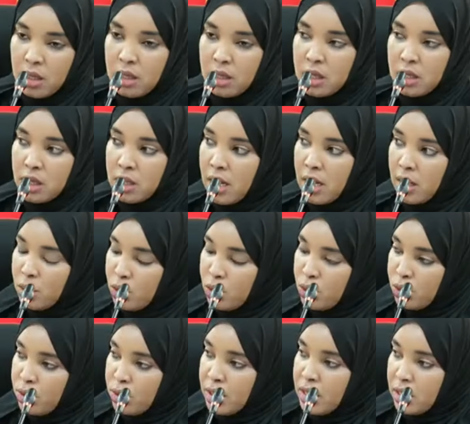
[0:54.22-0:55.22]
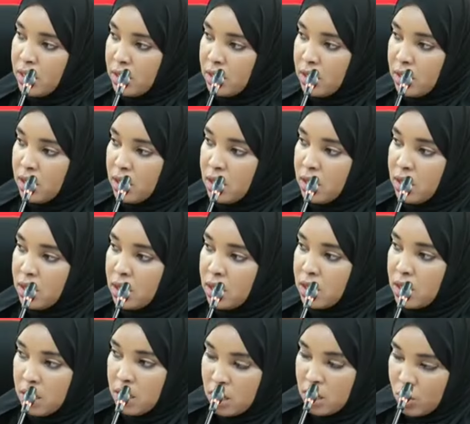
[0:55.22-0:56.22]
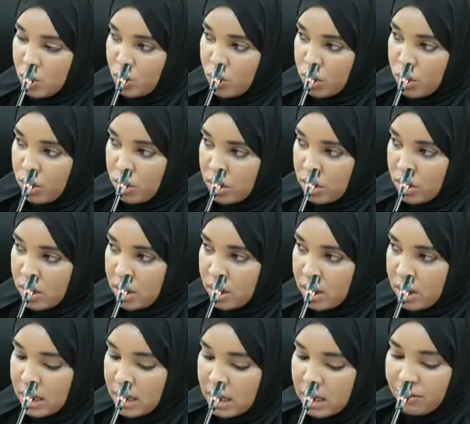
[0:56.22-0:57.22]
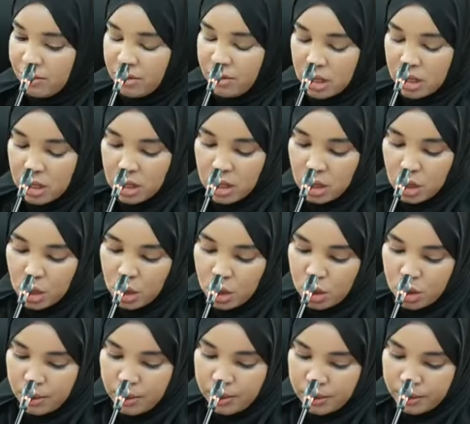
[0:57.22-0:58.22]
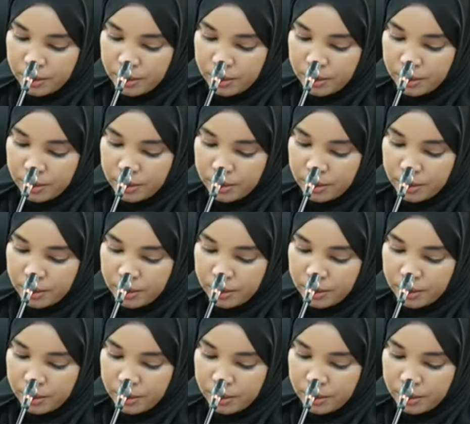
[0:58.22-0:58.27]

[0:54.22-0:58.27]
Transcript: It's now 2 days since we got that investigation.